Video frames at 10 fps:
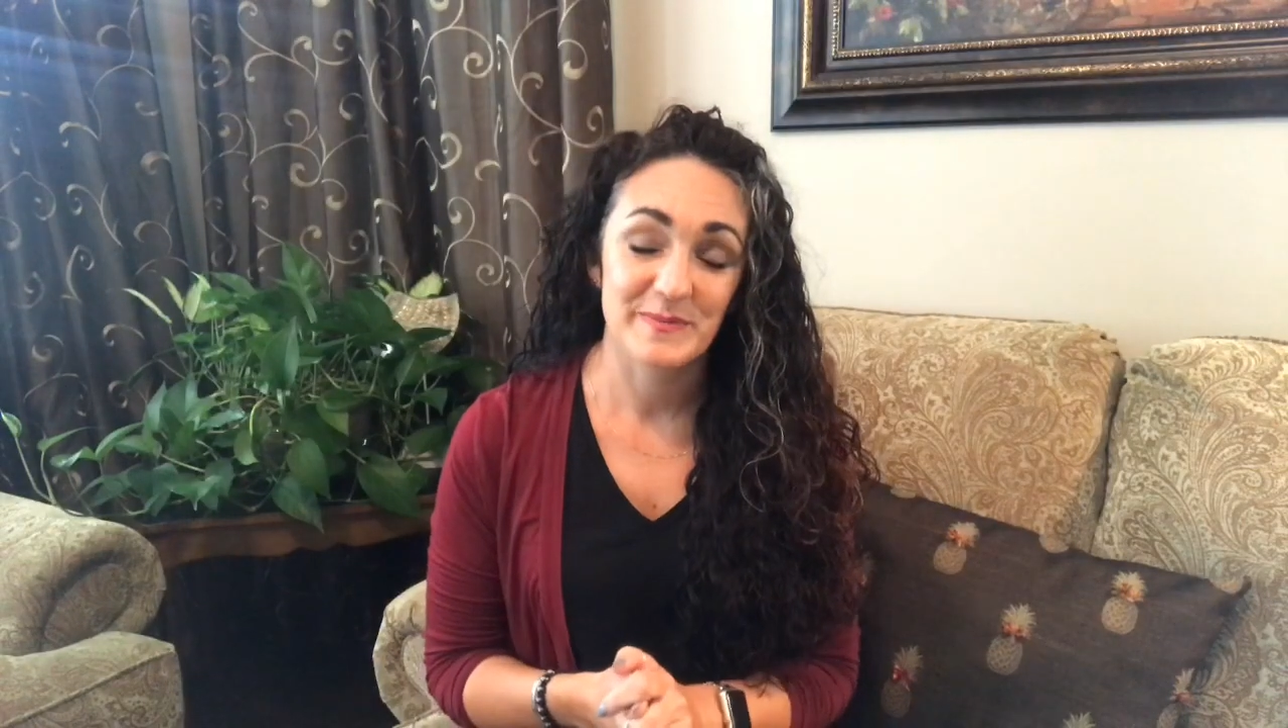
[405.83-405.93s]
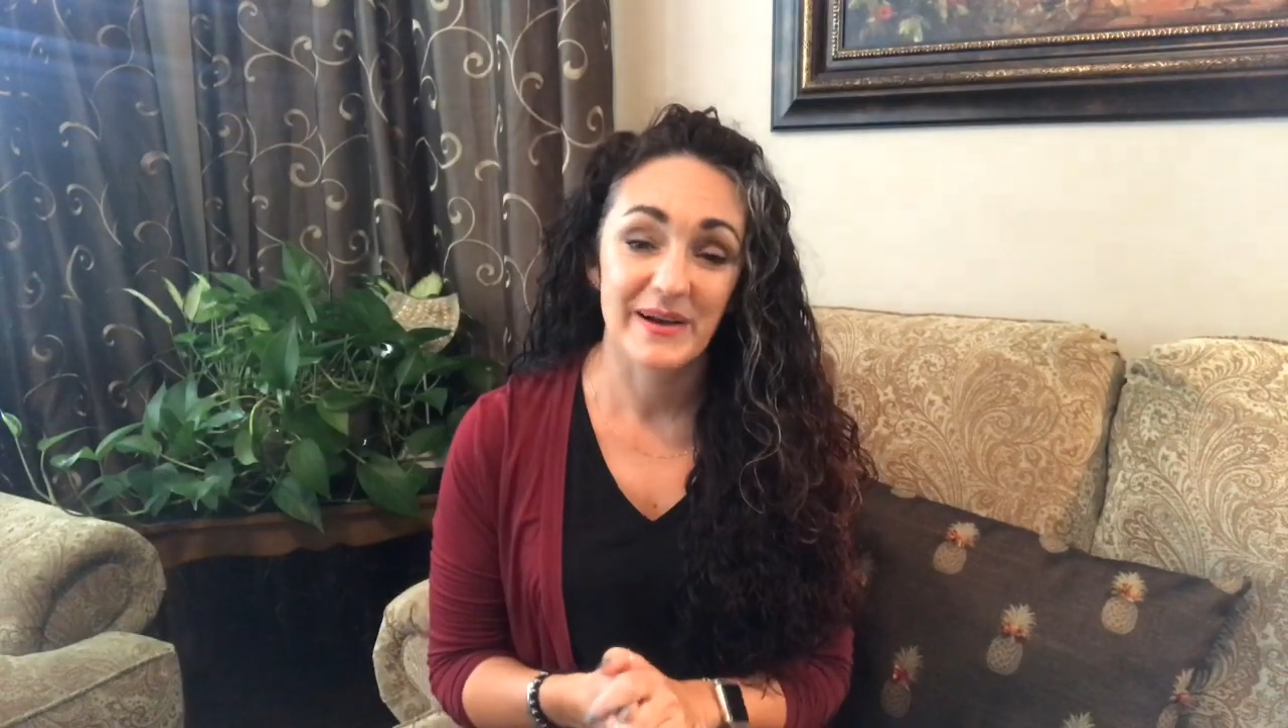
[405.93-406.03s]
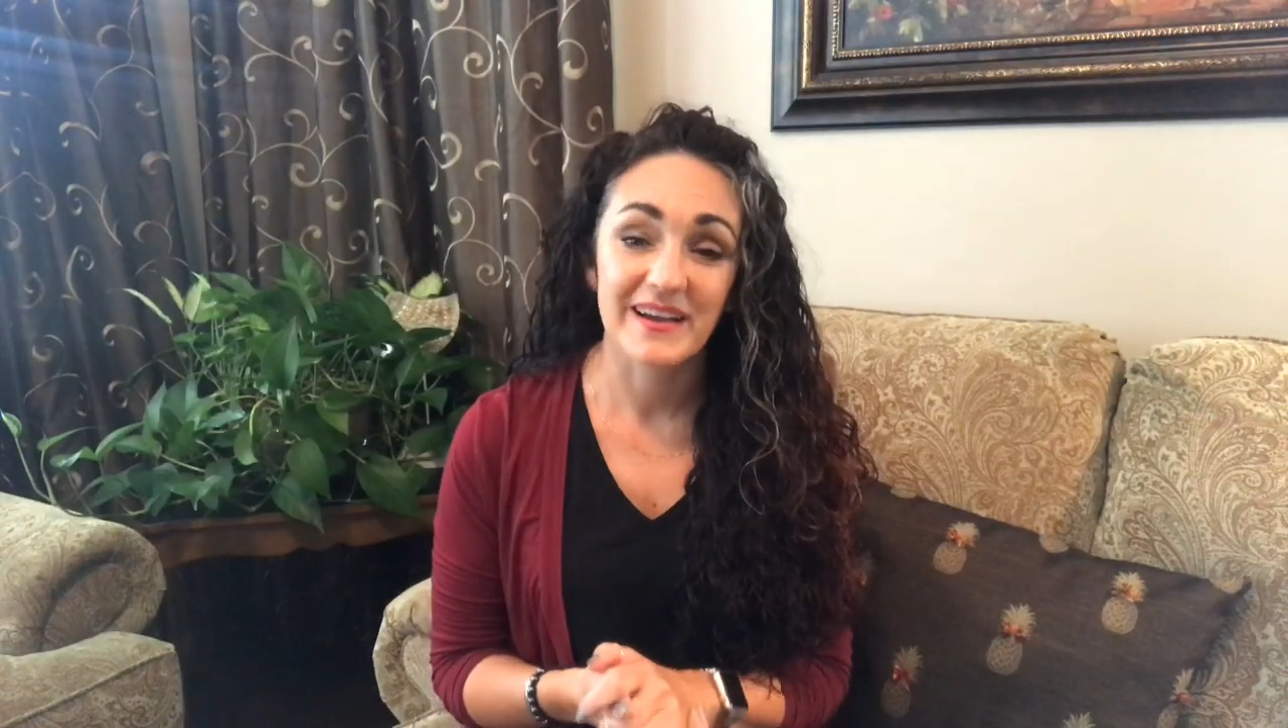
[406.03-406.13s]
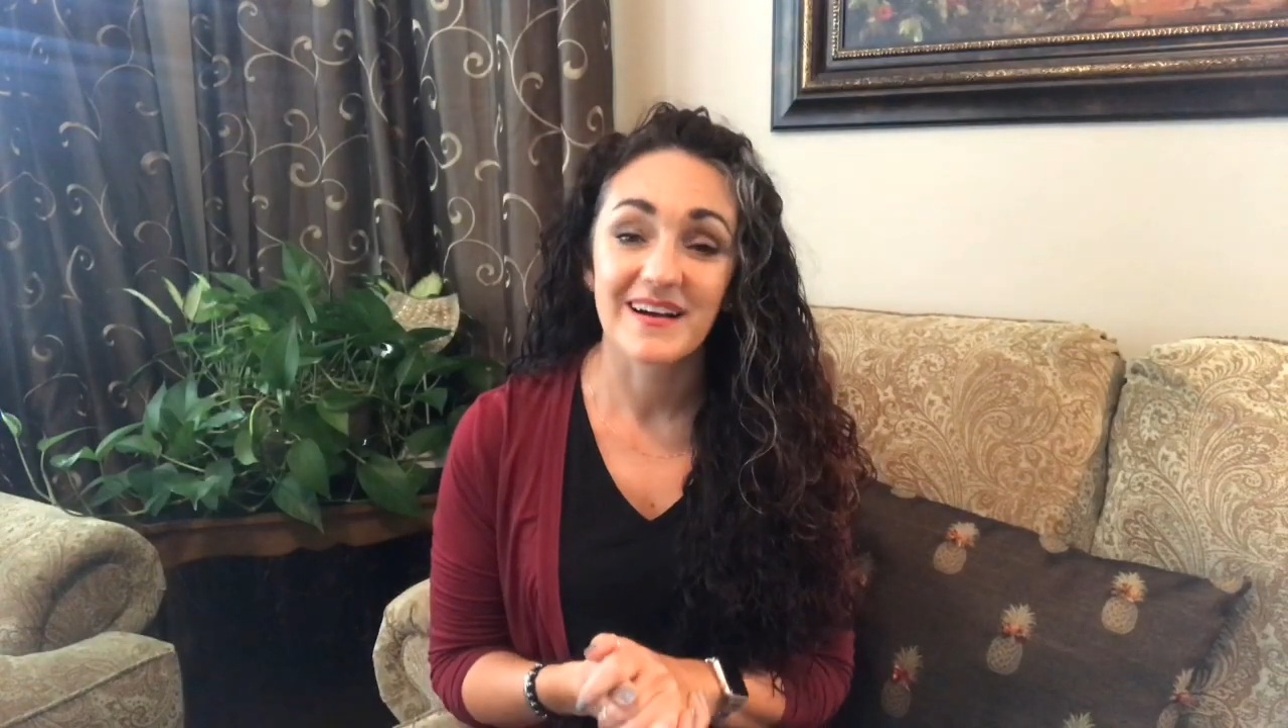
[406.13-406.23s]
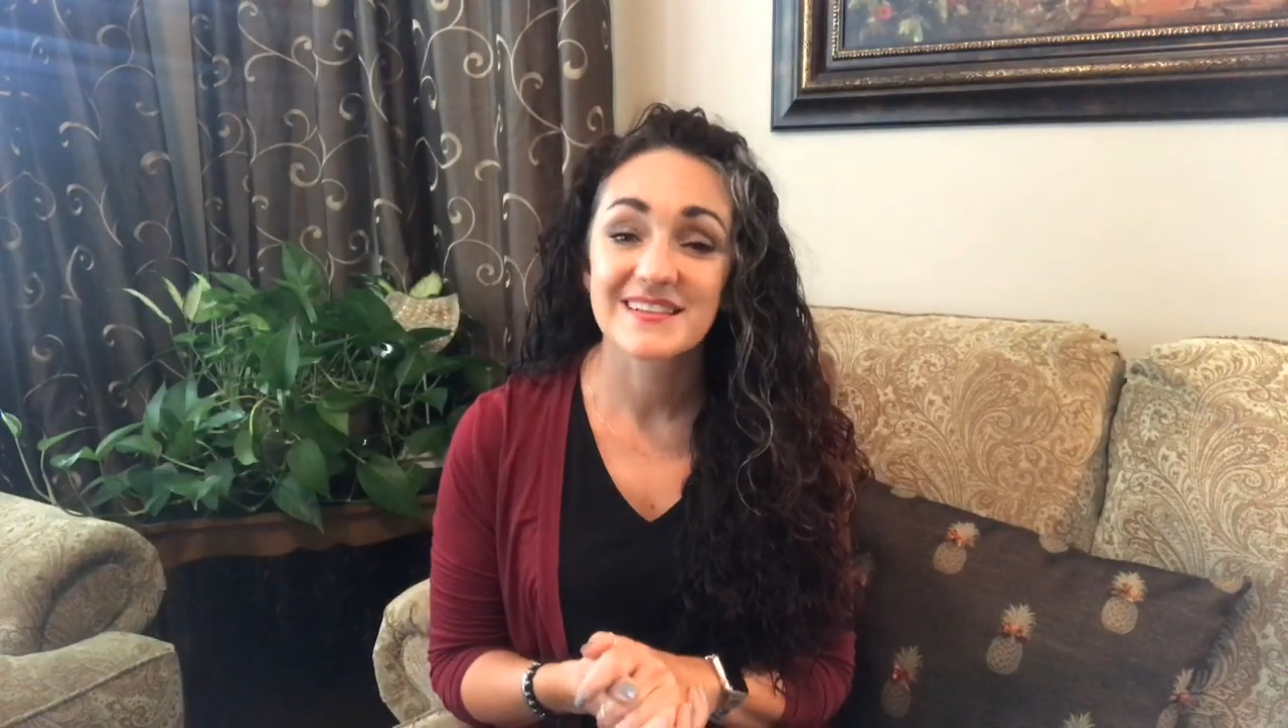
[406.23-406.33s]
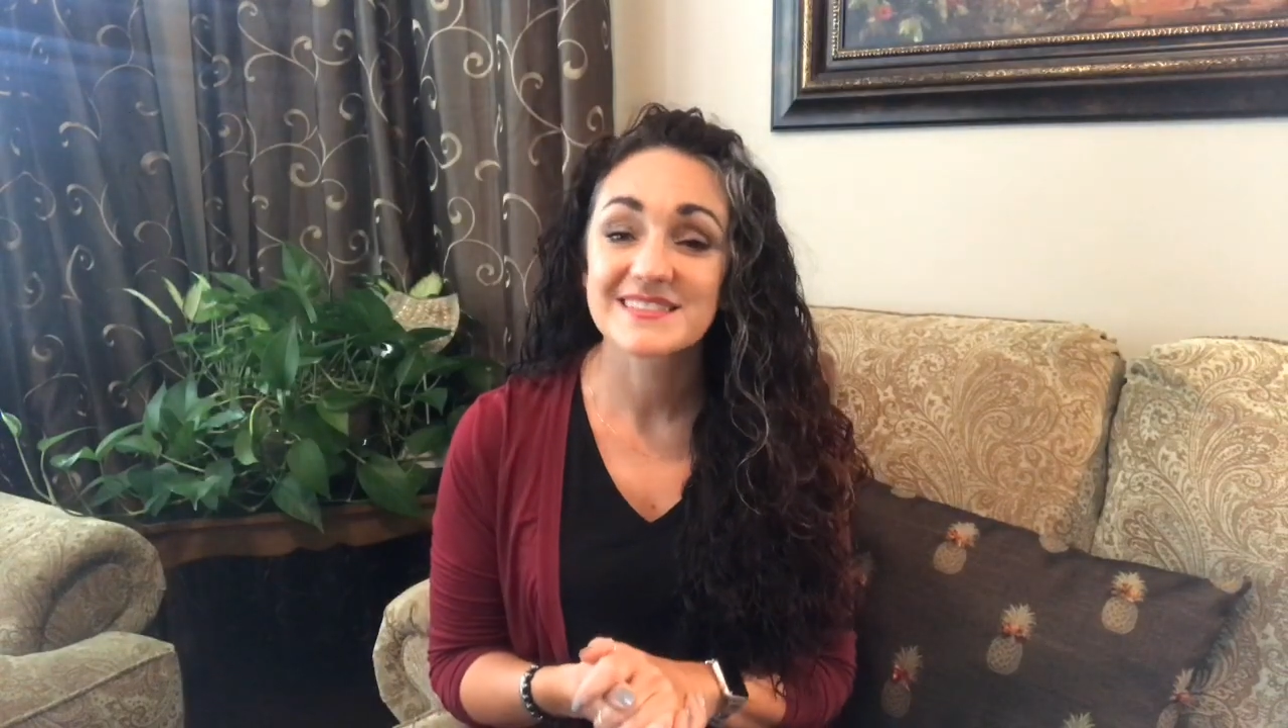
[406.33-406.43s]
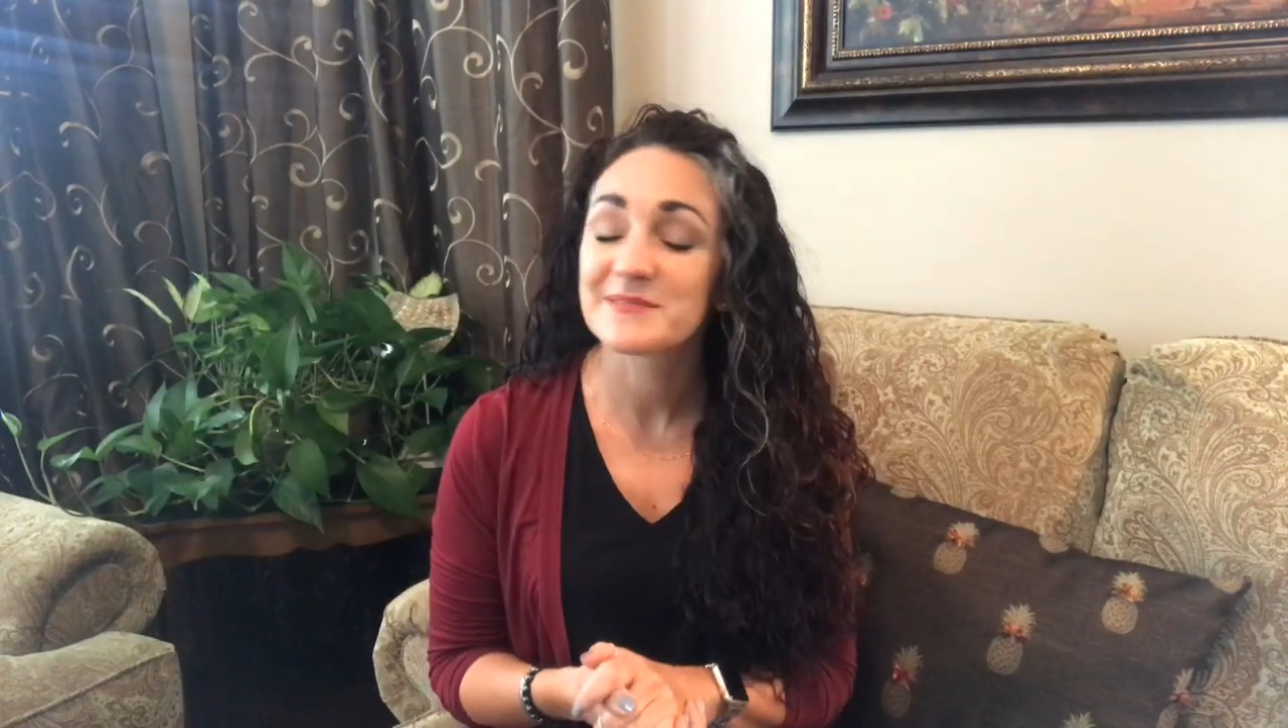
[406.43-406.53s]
by God's